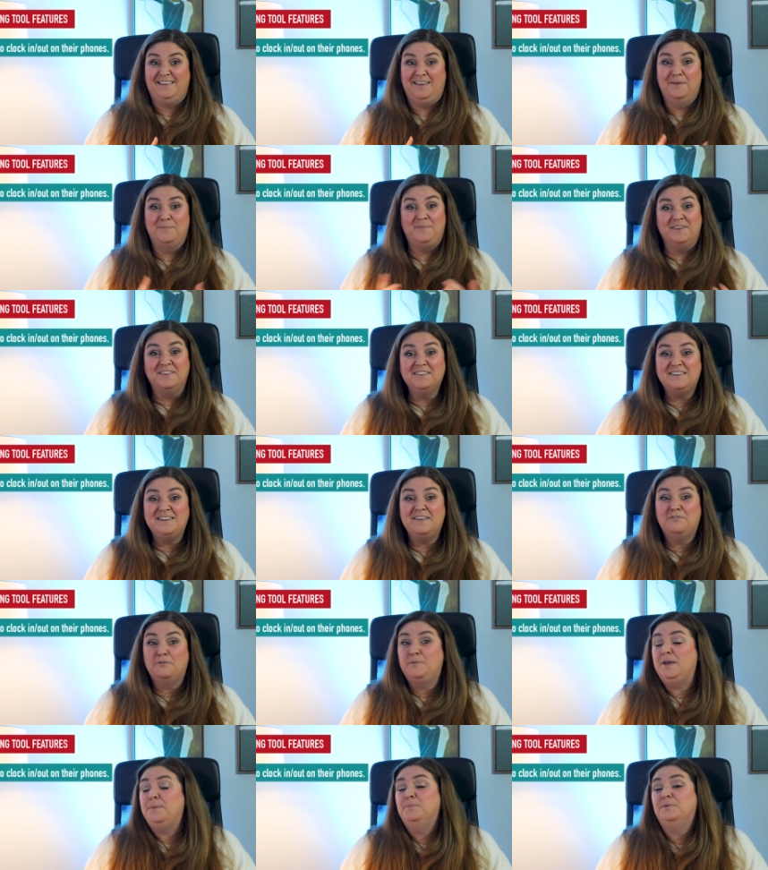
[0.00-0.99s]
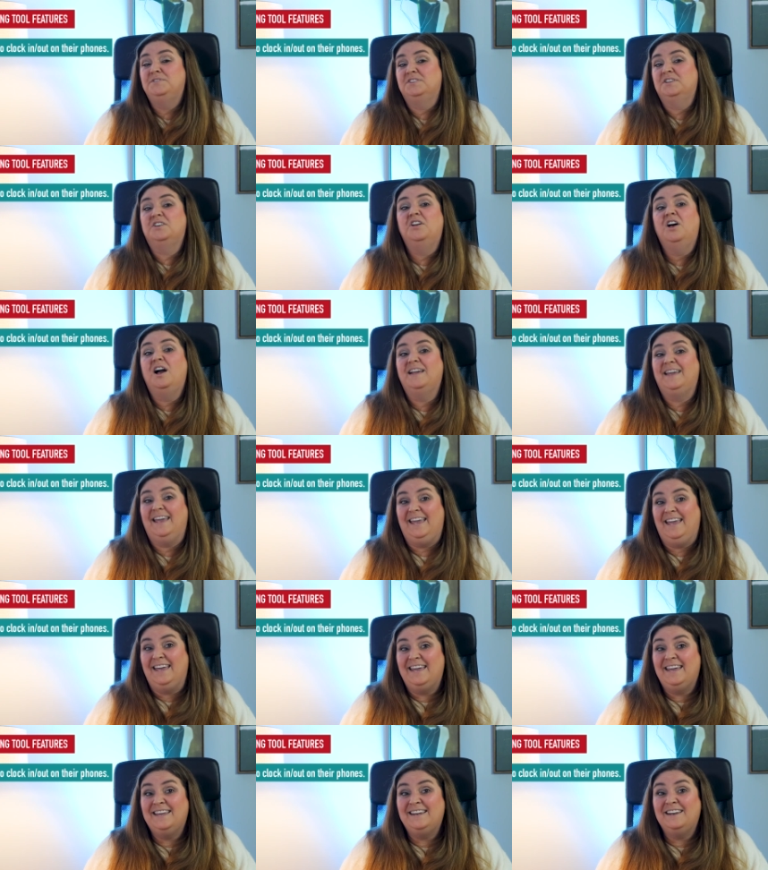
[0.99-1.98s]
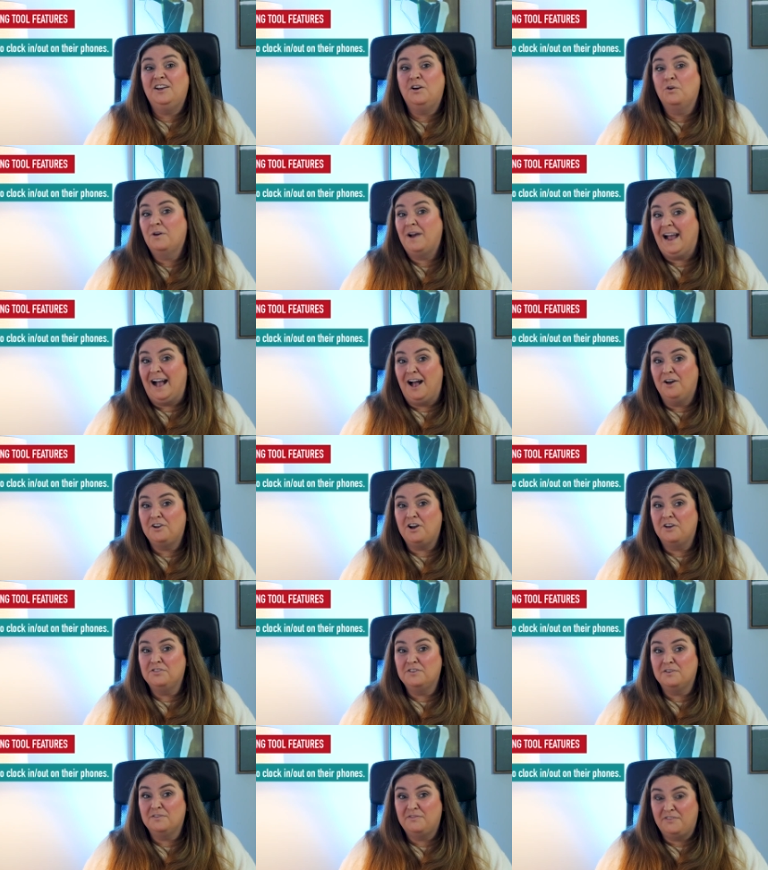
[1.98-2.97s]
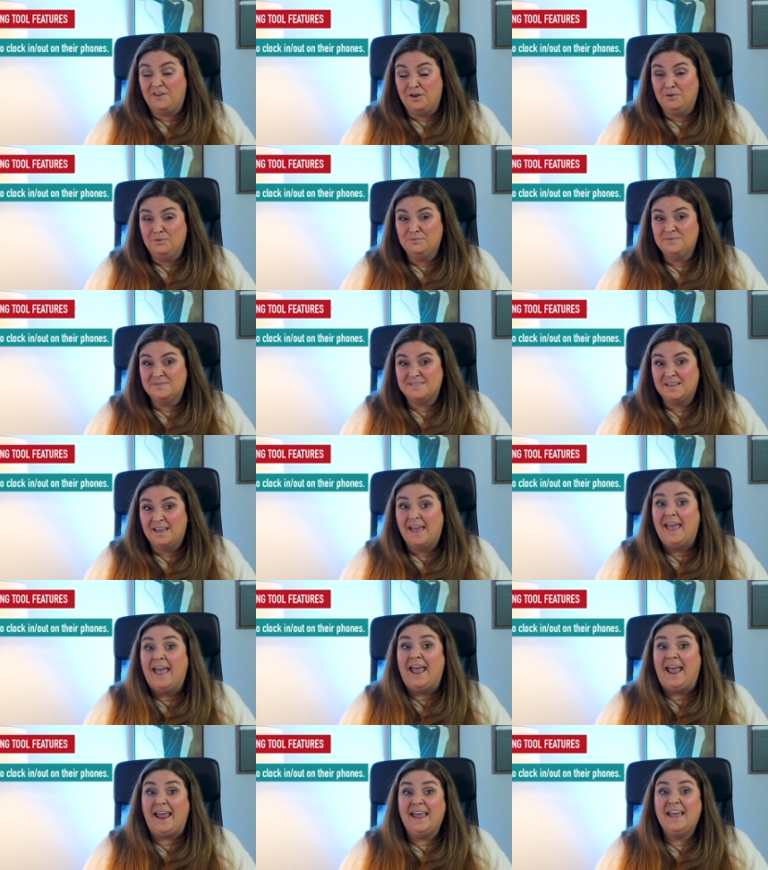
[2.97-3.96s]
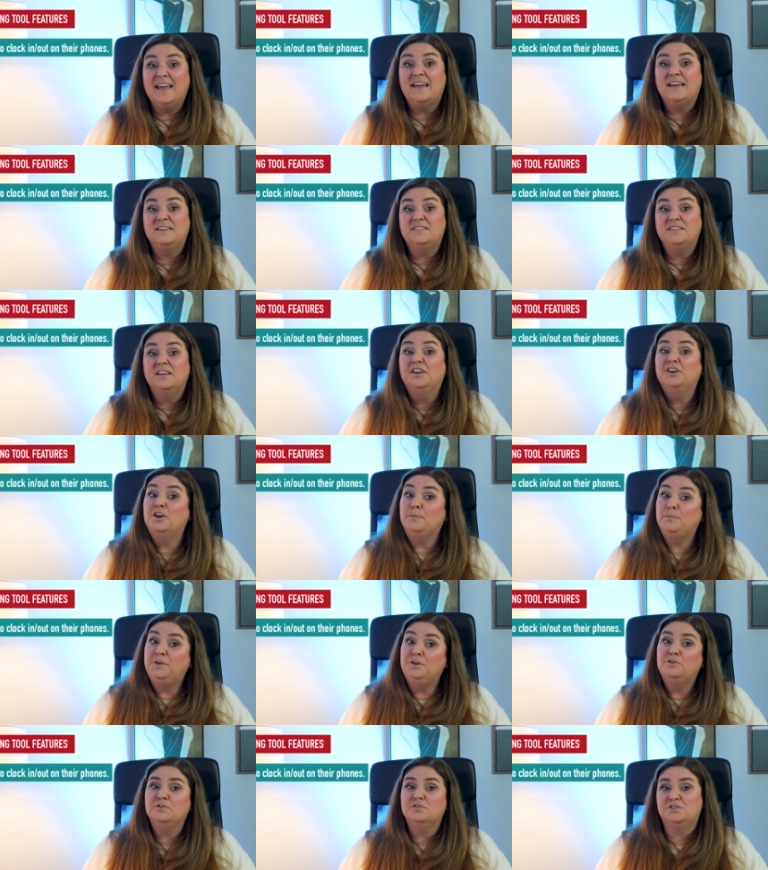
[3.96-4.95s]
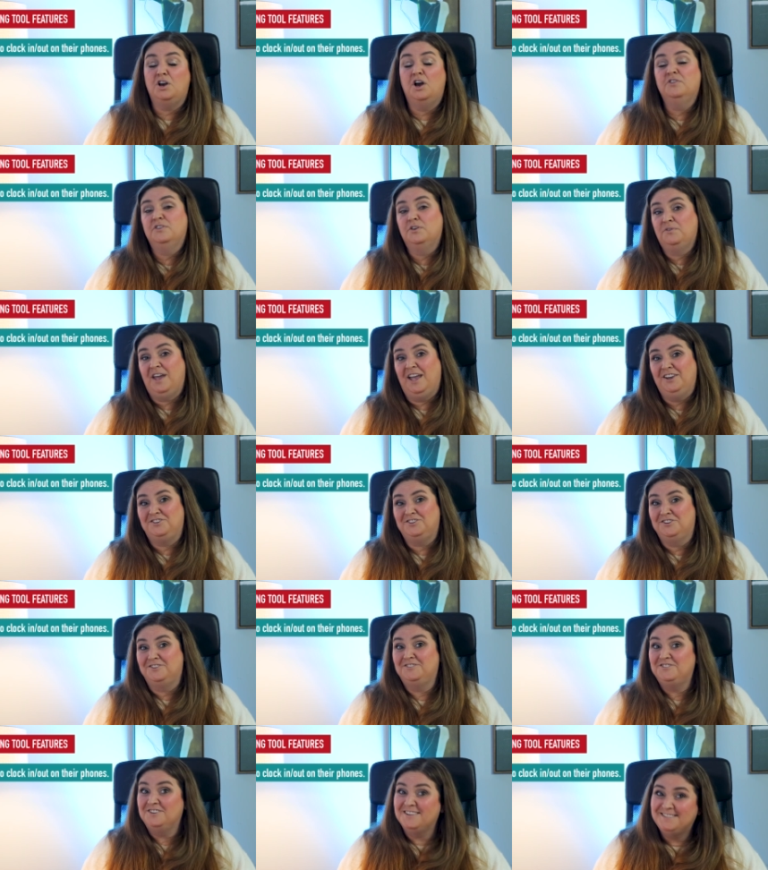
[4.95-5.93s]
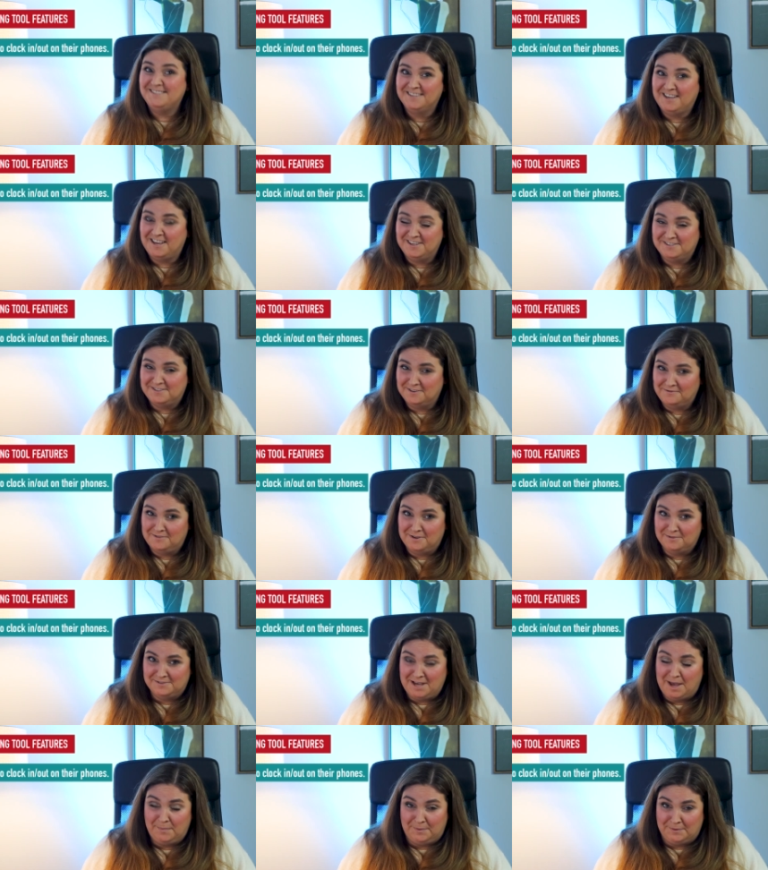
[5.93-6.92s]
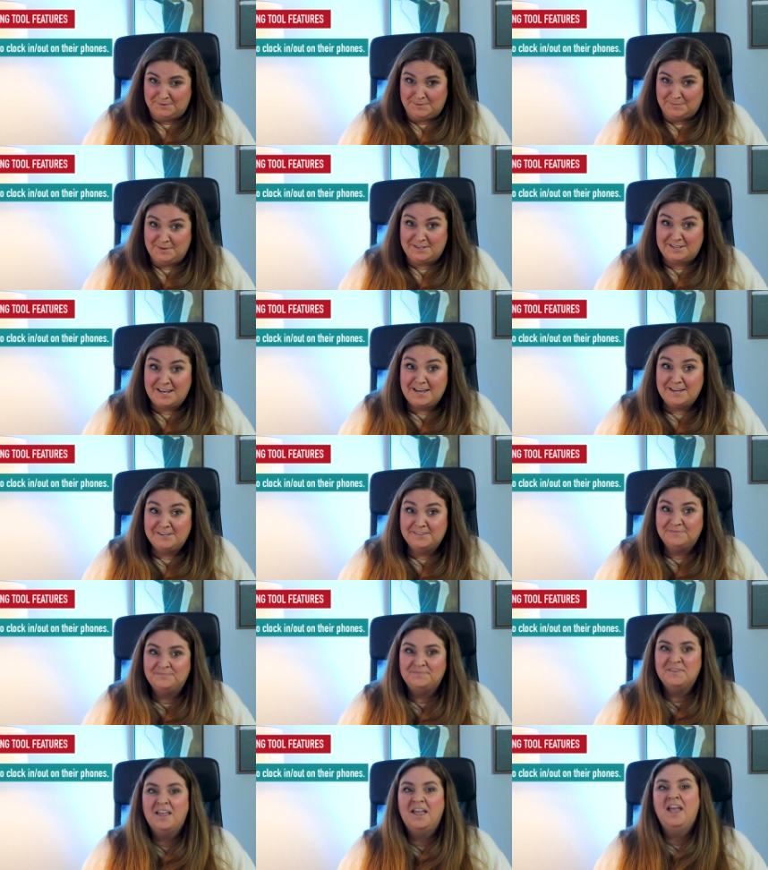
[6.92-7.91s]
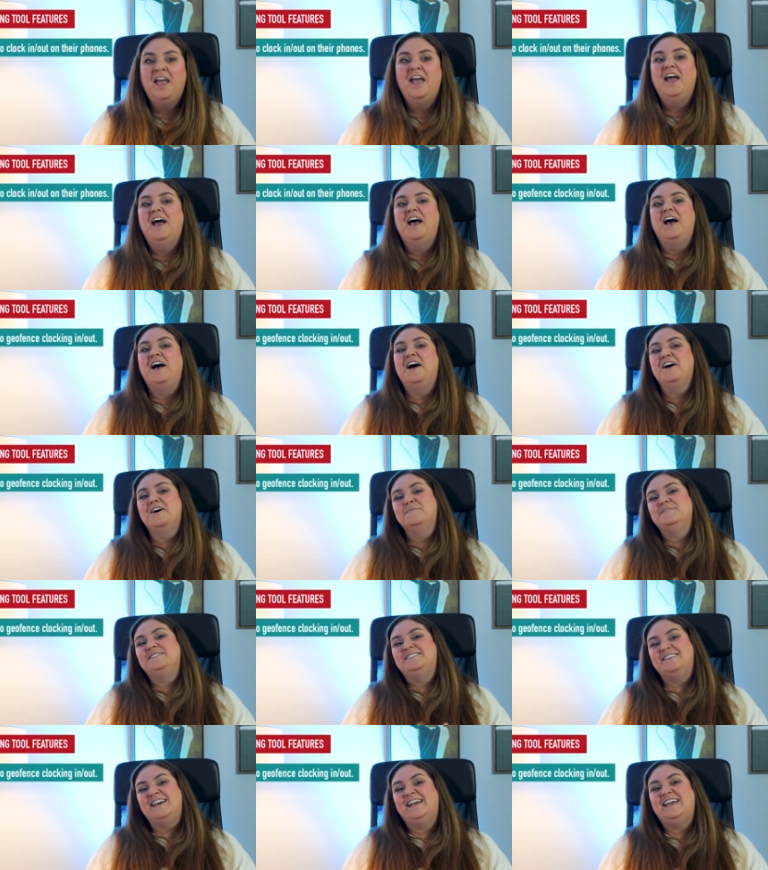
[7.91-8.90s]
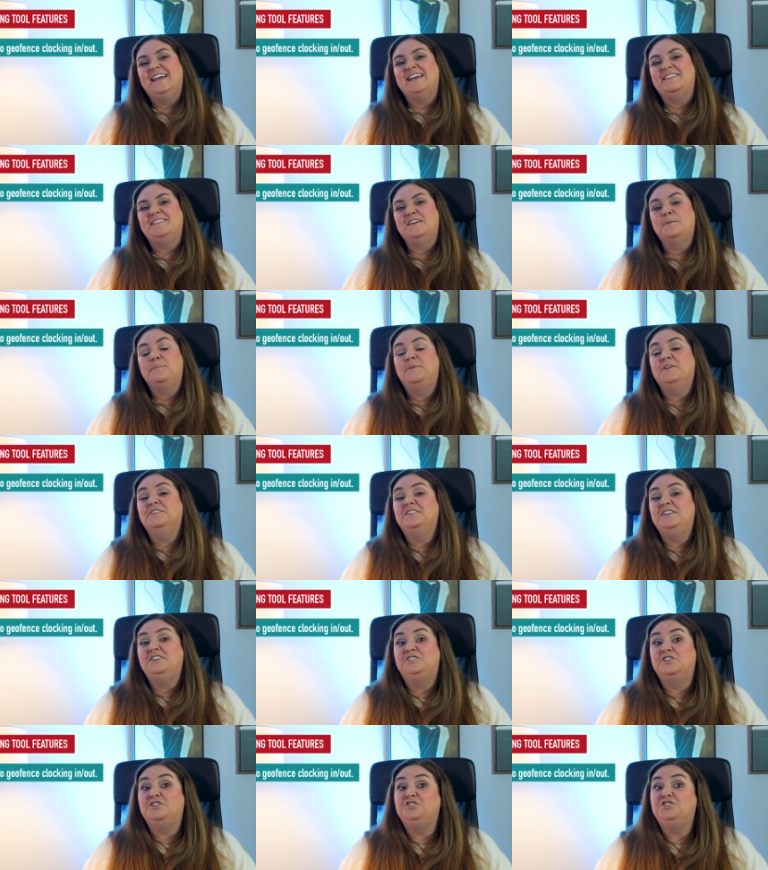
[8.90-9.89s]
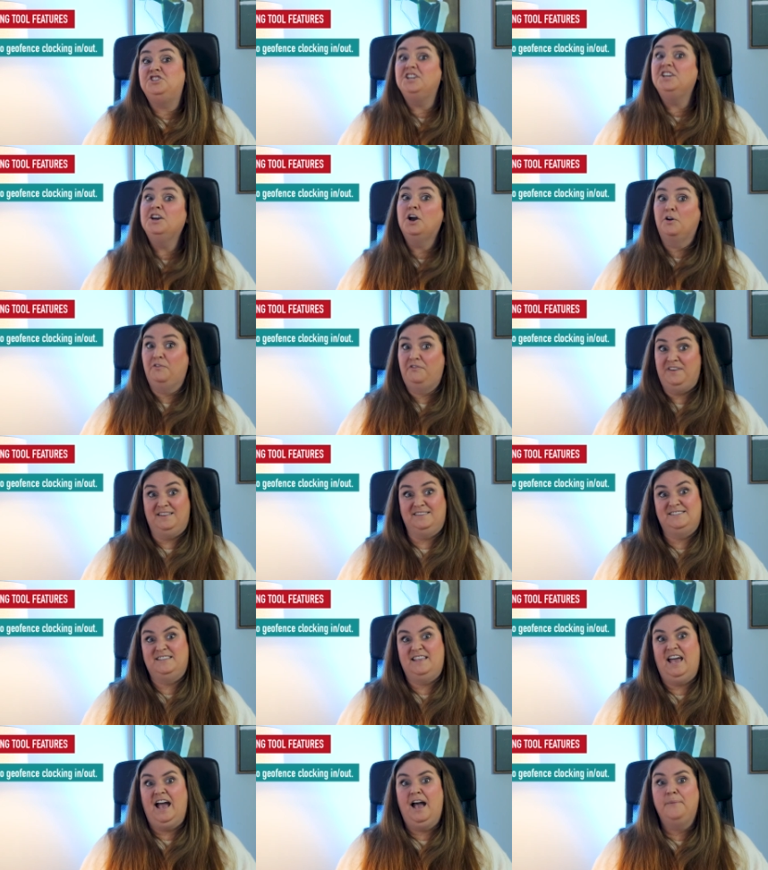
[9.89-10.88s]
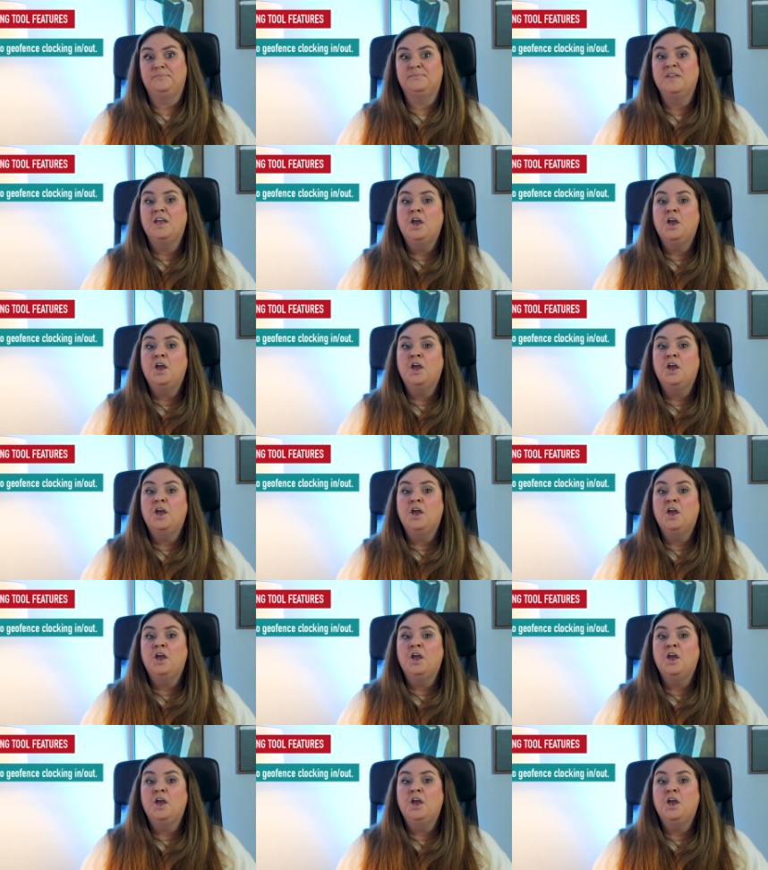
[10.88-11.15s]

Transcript: the ability for people to clock in or out on their phones and computers on location, just in case their phones happen to be dead. Second, the ability to geofence that,